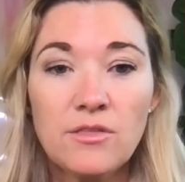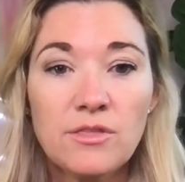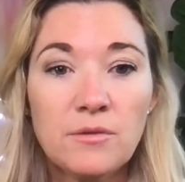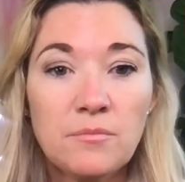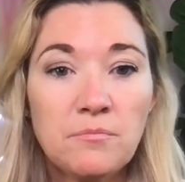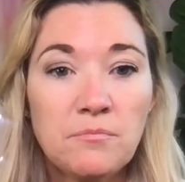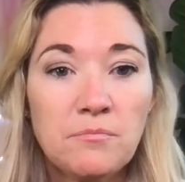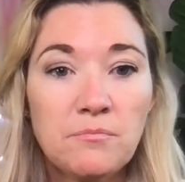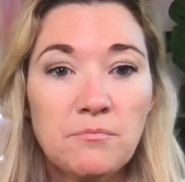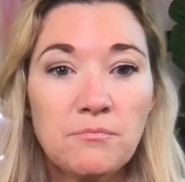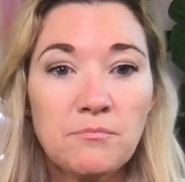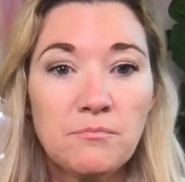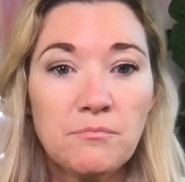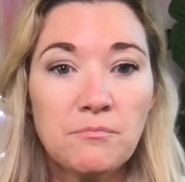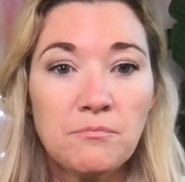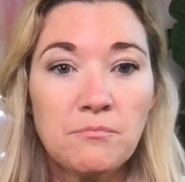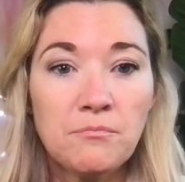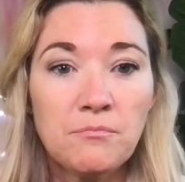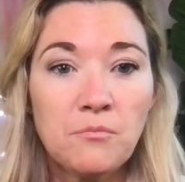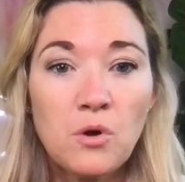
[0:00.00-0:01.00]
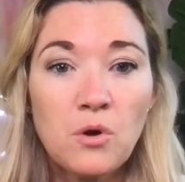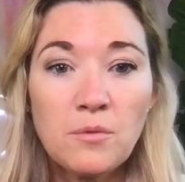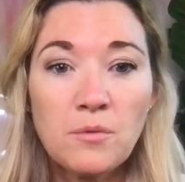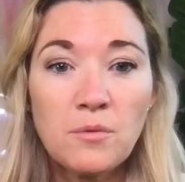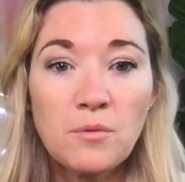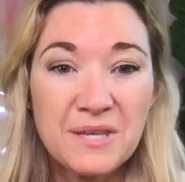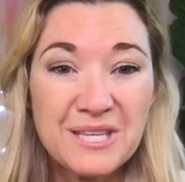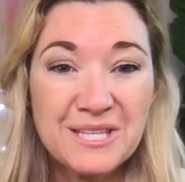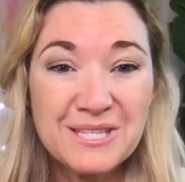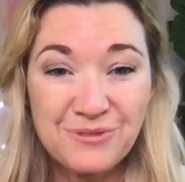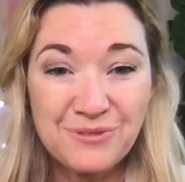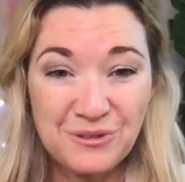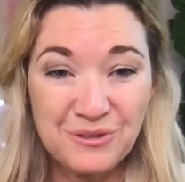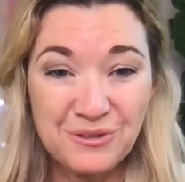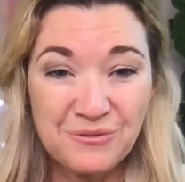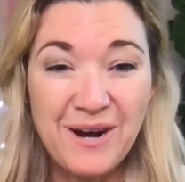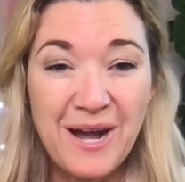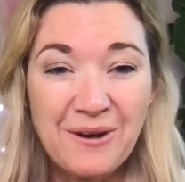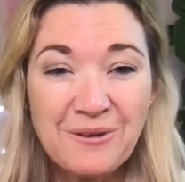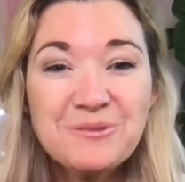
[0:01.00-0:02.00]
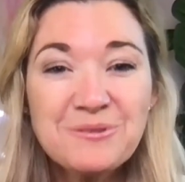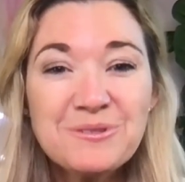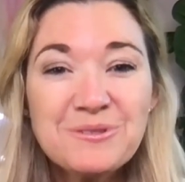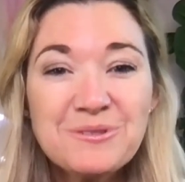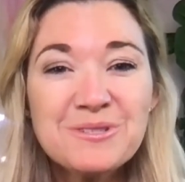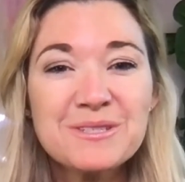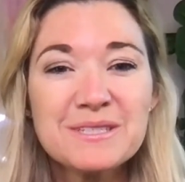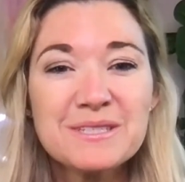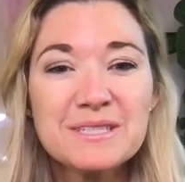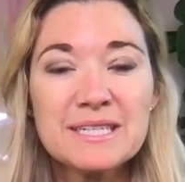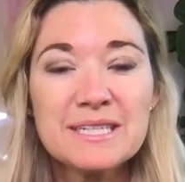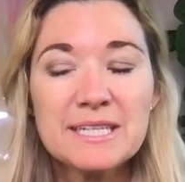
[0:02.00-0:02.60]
the more peaceful route,